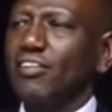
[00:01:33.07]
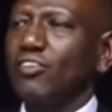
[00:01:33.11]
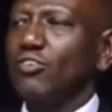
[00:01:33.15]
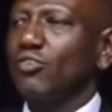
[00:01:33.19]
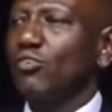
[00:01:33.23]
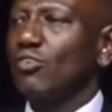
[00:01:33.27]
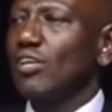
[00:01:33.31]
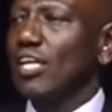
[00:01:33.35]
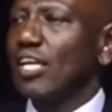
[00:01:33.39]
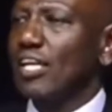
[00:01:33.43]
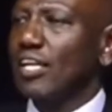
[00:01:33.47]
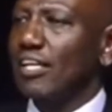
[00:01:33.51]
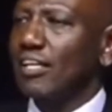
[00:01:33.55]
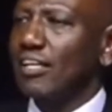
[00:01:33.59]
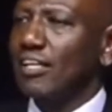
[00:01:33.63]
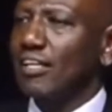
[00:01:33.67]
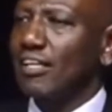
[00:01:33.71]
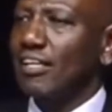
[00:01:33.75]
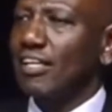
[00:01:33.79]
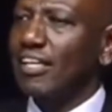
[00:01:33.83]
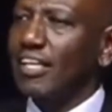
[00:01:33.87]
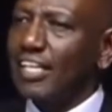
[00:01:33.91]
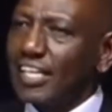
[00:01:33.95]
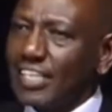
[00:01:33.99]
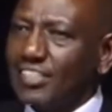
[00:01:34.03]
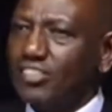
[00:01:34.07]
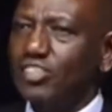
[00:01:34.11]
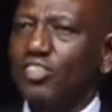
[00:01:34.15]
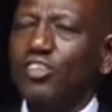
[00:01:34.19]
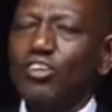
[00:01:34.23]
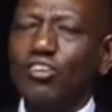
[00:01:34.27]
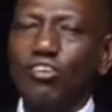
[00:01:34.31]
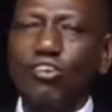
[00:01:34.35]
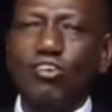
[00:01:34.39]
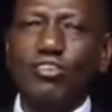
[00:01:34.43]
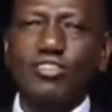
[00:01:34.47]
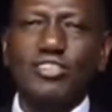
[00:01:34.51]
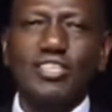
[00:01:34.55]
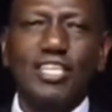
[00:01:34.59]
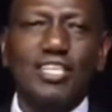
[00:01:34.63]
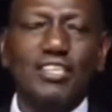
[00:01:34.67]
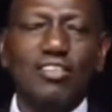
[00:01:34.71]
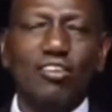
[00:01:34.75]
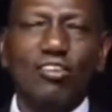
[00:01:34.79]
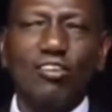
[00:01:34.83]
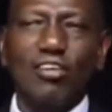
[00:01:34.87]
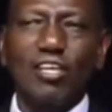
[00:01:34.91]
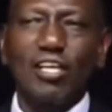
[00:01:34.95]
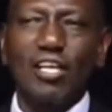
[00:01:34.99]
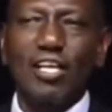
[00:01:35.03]
You can create your
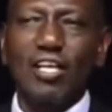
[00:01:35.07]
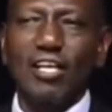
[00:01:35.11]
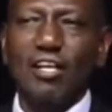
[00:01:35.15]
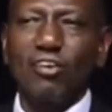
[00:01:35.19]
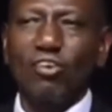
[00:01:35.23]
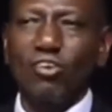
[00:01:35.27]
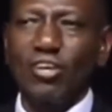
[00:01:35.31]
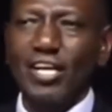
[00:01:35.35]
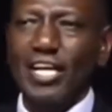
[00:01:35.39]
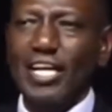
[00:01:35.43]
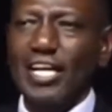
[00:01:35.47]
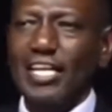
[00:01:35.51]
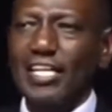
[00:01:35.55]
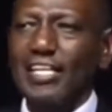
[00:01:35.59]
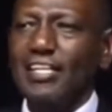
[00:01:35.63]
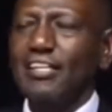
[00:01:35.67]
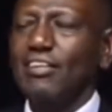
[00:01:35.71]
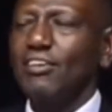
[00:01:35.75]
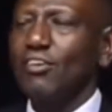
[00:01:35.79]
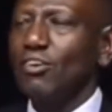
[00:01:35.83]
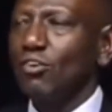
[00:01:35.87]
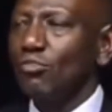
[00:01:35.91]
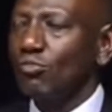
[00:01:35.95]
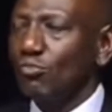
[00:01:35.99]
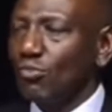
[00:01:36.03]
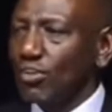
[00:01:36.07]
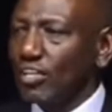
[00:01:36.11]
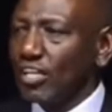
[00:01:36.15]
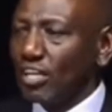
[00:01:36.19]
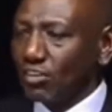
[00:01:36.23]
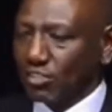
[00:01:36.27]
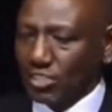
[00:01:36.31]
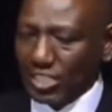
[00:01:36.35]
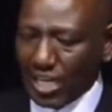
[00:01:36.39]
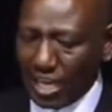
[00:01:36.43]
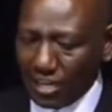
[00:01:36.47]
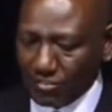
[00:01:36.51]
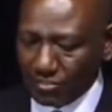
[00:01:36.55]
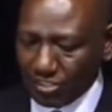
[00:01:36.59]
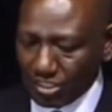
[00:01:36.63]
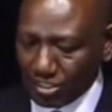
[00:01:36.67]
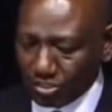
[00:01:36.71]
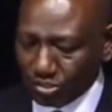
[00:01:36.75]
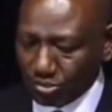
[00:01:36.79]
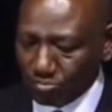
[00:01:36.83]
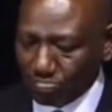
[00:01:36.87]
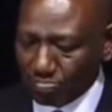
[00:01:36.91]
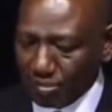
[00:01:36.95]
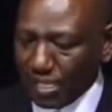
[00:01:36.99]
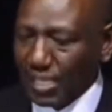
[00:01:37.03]
content uh, online without
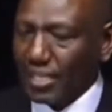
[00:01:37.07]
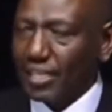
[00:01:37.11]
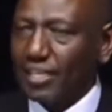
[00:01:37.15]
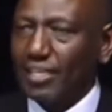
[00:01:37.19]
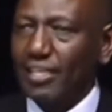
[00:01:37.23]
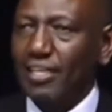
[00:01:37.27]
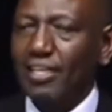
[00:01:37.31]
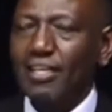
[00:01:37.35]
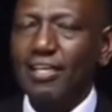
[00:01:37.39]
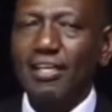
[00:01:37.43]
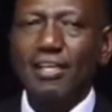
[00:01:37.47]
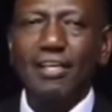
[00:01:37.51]
having to pay.